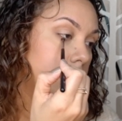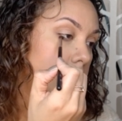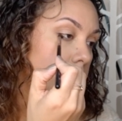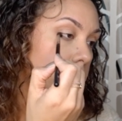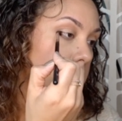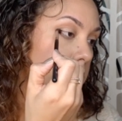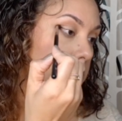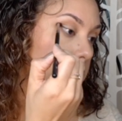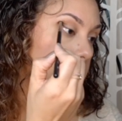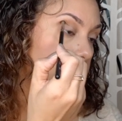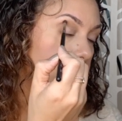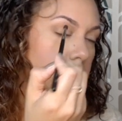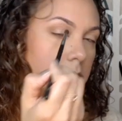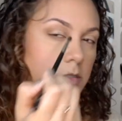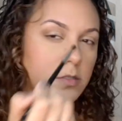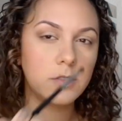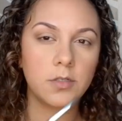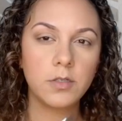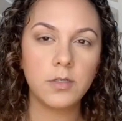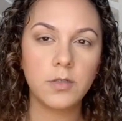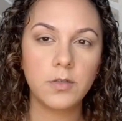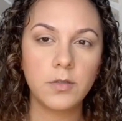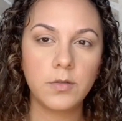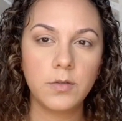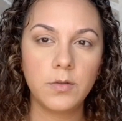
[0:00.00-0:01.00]
just
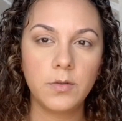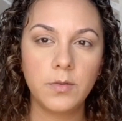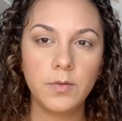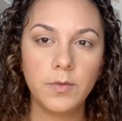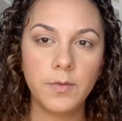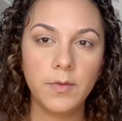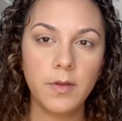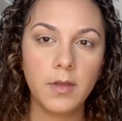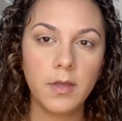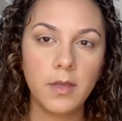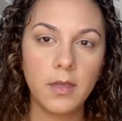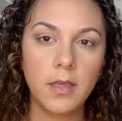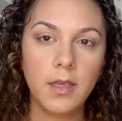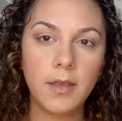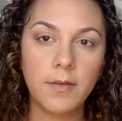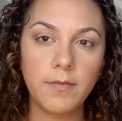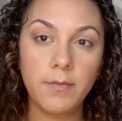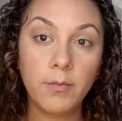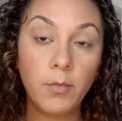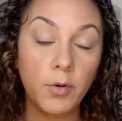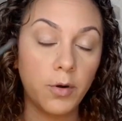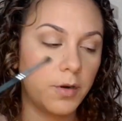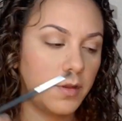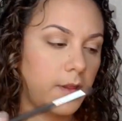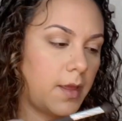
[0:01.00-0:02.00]
to give
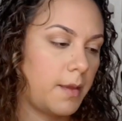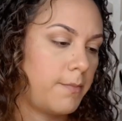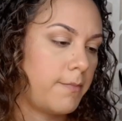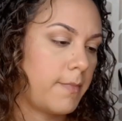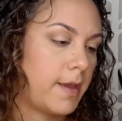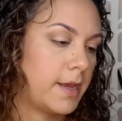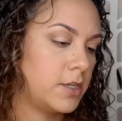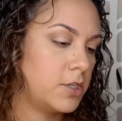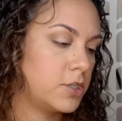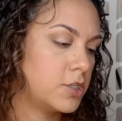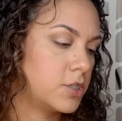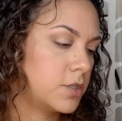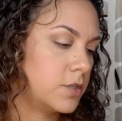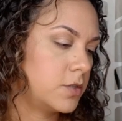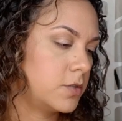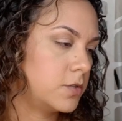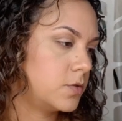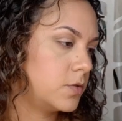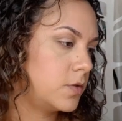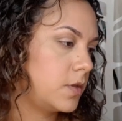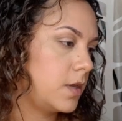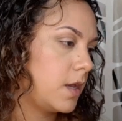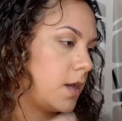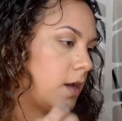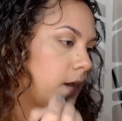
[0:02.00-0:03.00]
more dimension to
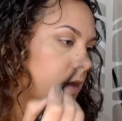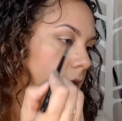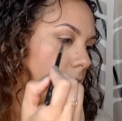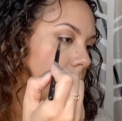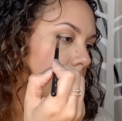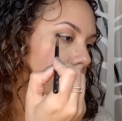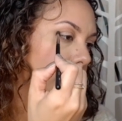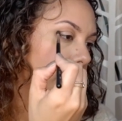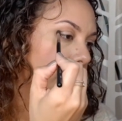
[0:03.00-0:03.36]
the eye,